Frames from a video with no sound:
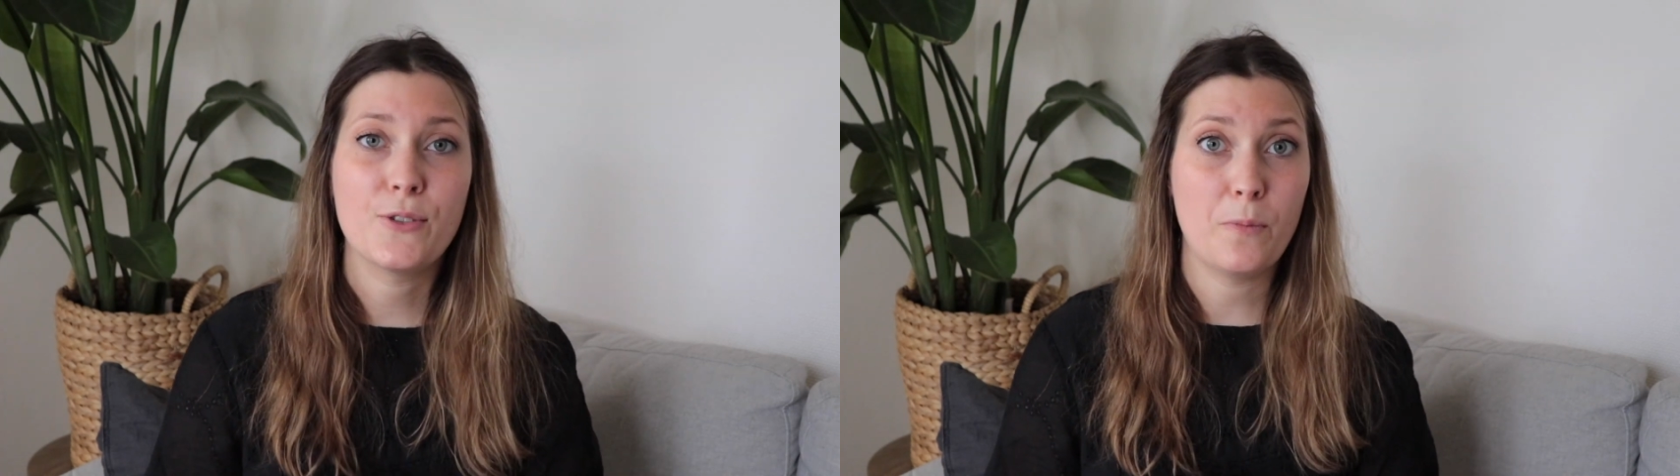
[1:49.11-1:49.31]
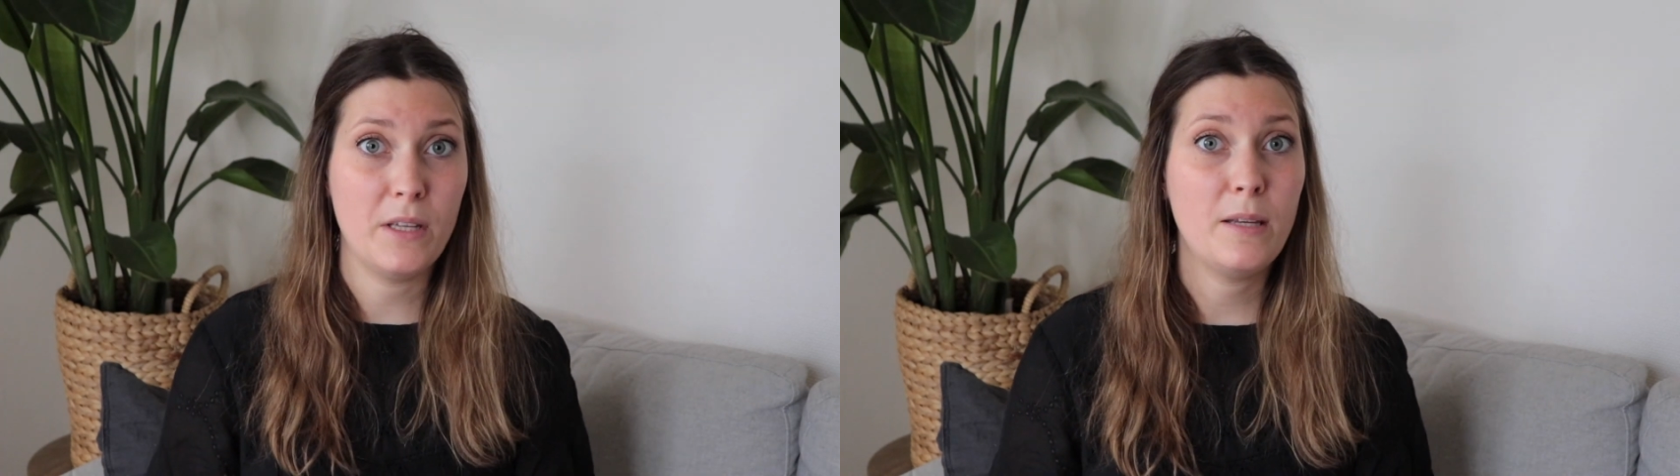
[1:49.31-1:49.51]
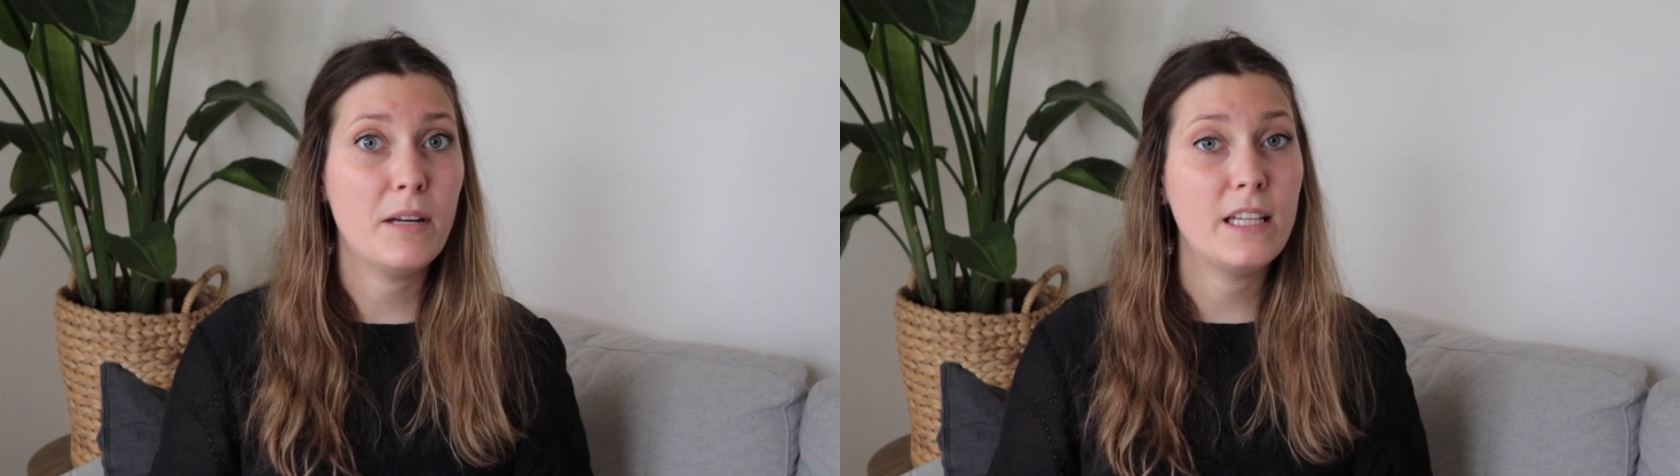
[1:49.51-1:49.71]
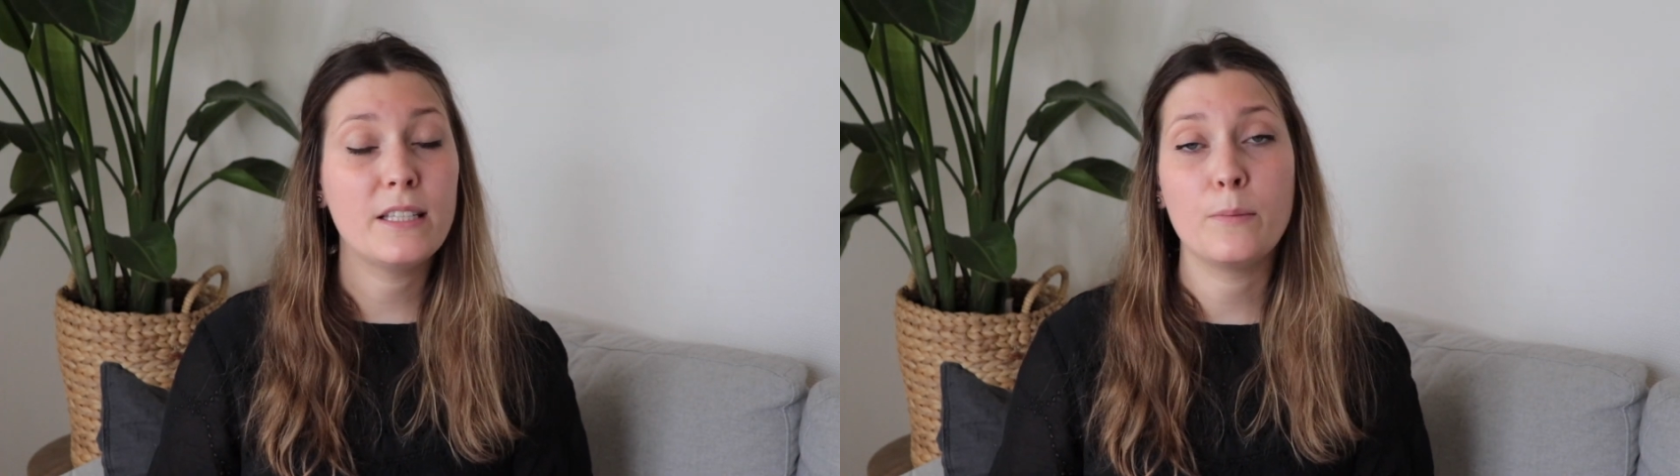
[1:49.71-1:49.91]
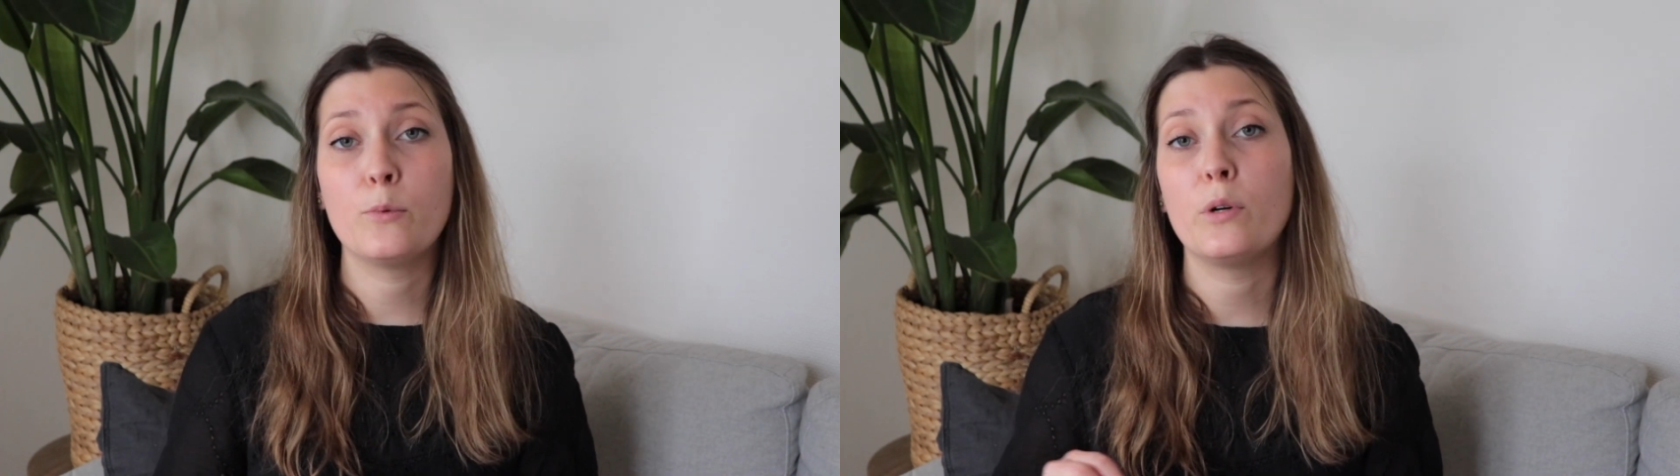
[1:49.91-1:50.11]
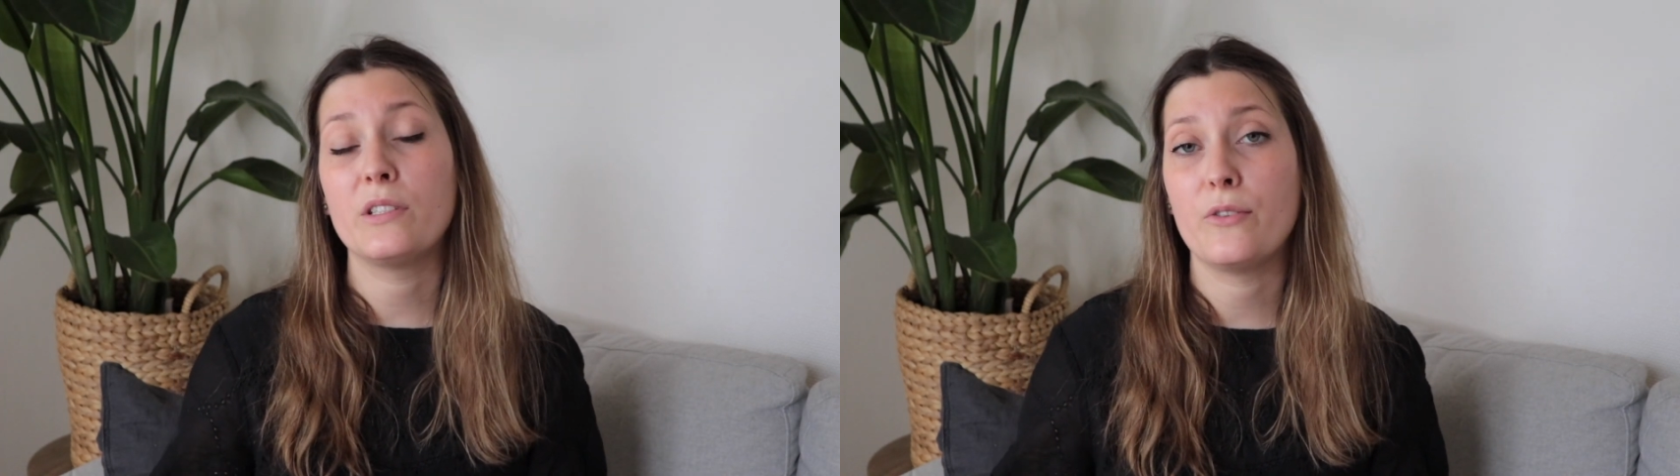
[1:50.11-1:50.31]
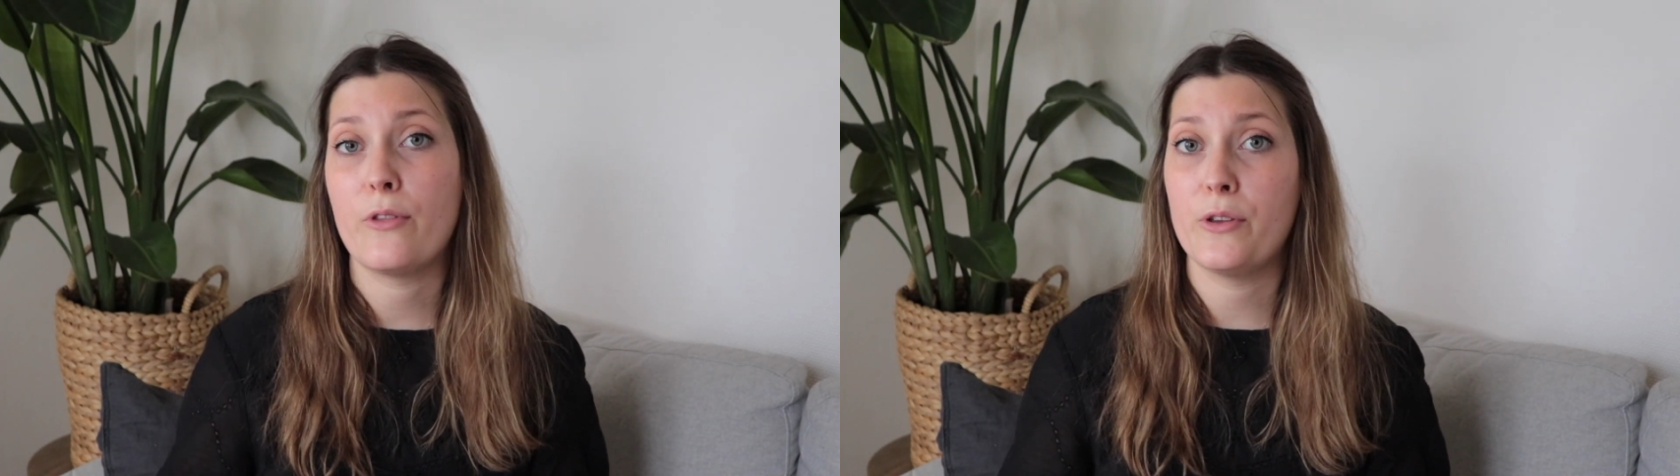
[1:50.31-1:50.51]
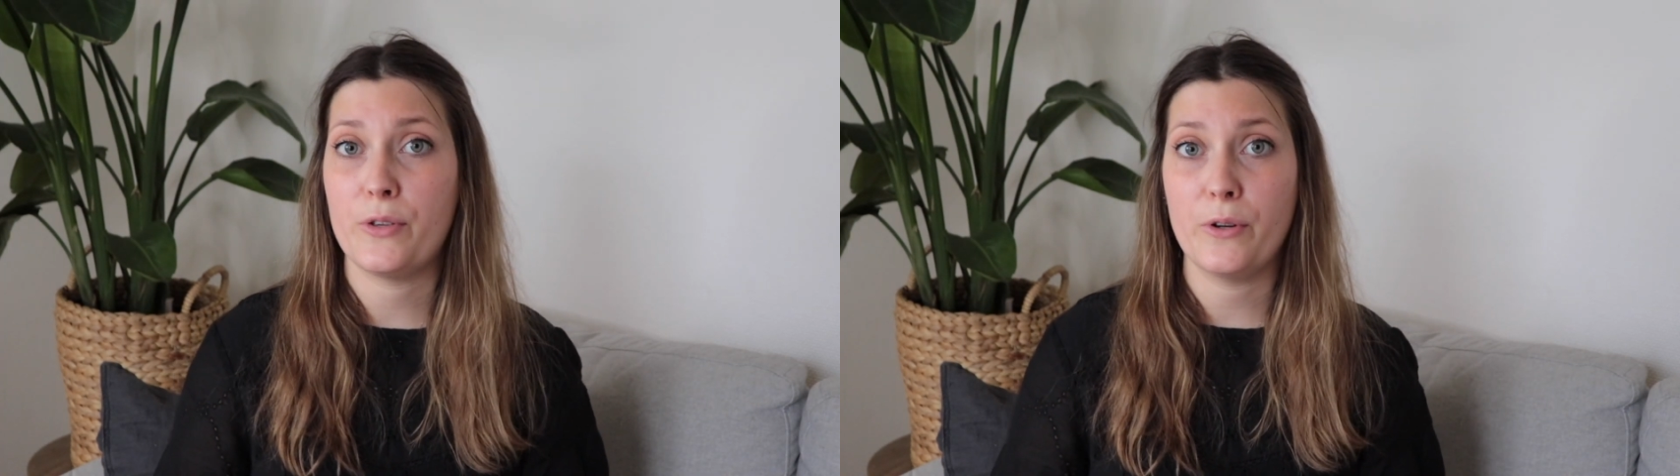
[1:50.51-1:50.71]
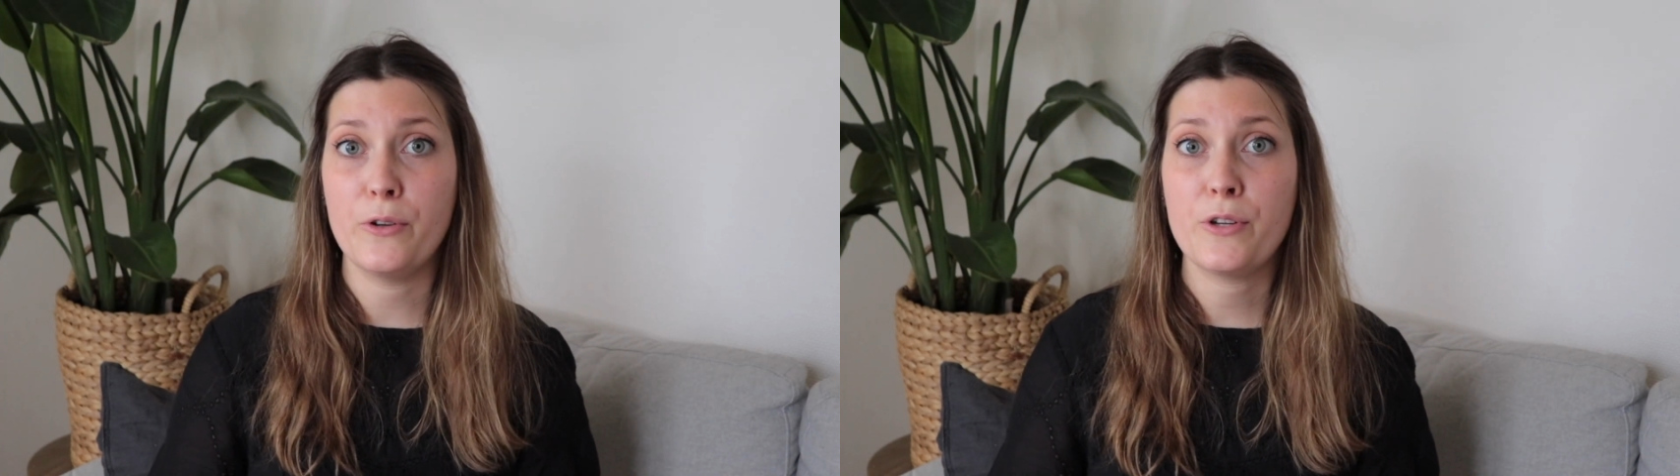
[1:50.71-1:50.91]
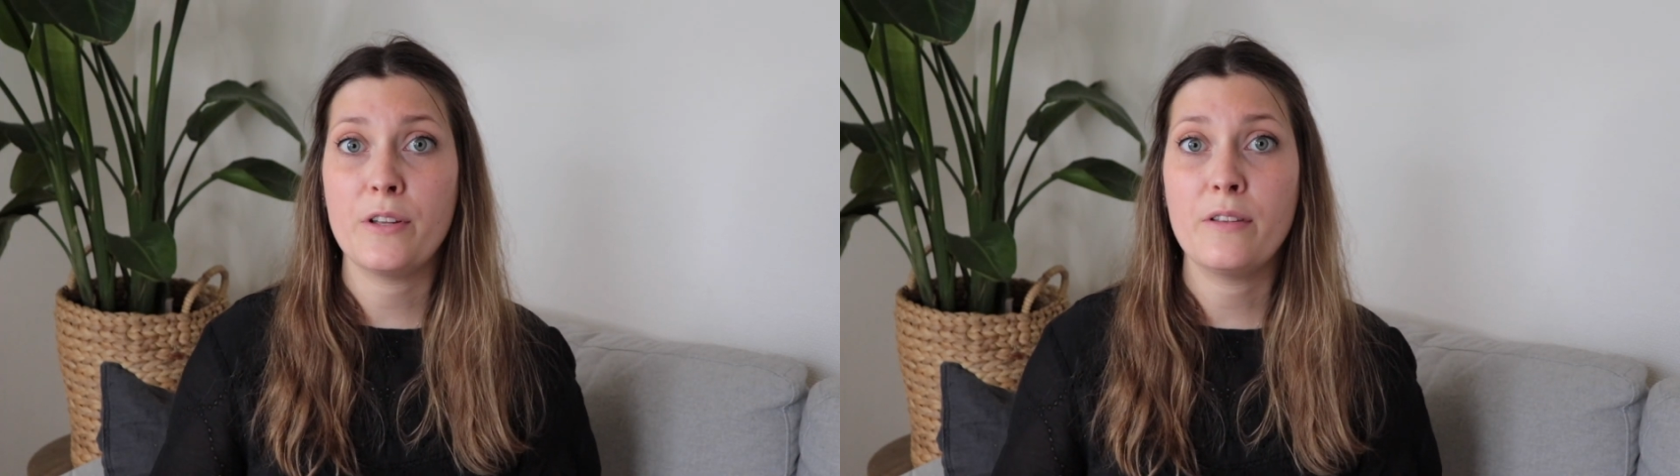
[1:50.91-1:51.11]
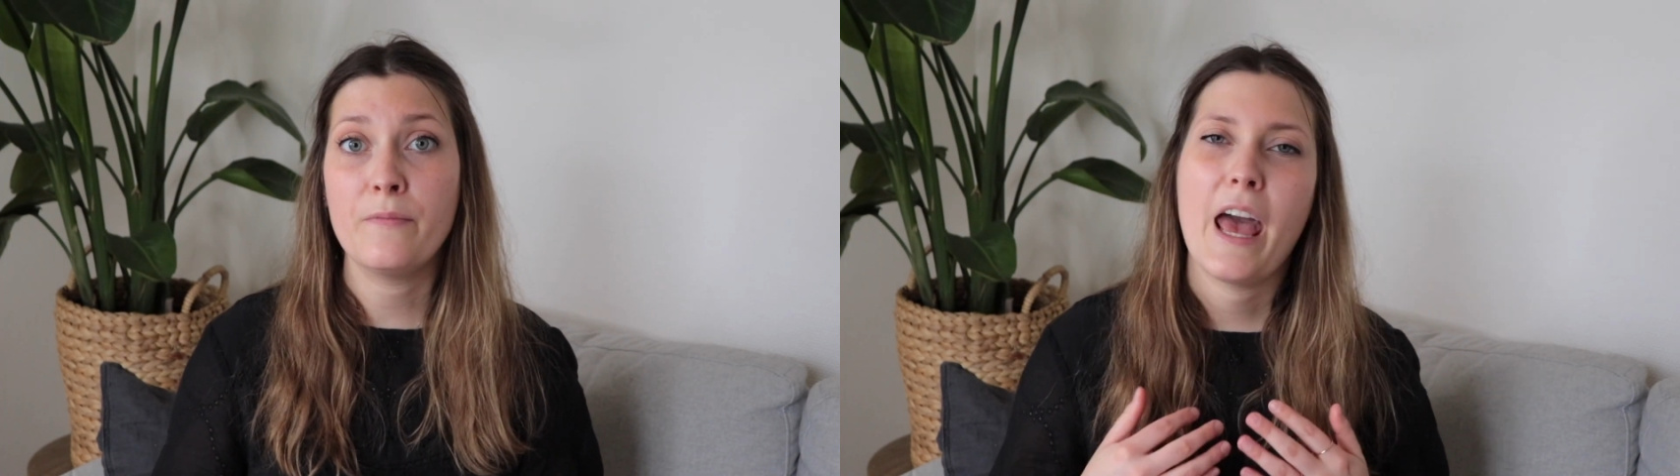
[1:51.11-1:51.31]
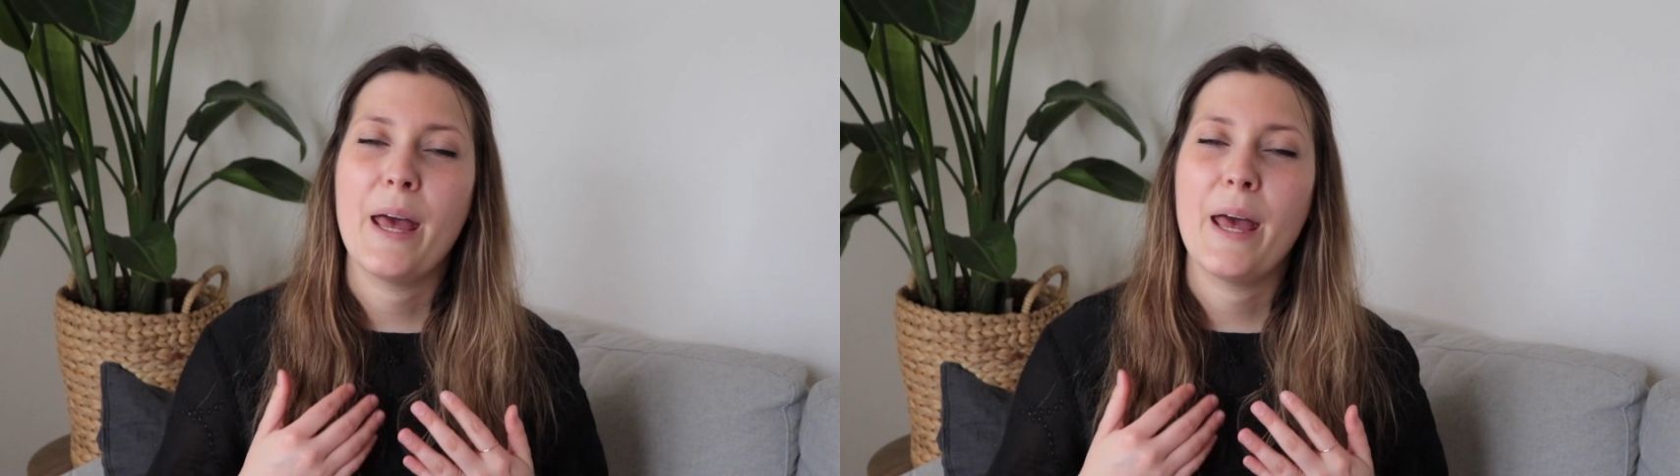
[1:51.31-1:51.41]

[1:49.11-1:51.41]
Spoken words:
So minimalism was the solution,